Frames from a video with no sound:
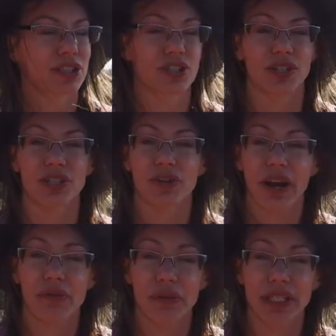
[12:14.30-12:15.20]
just your
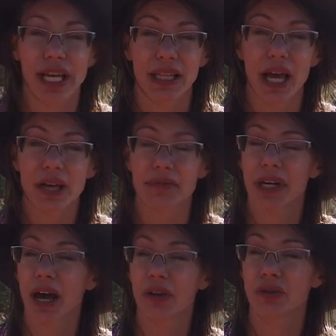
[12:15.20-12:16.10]
everyday life
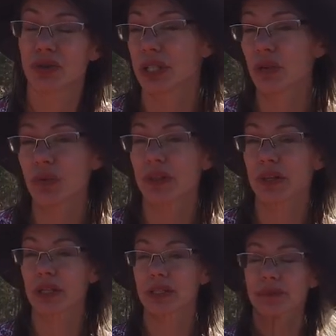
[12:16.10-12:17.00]
and how you deal with
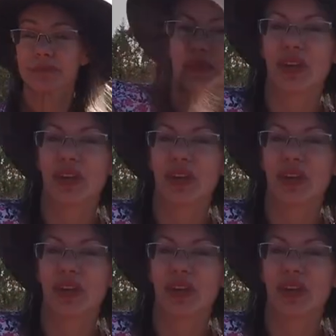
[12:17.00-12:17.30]
it.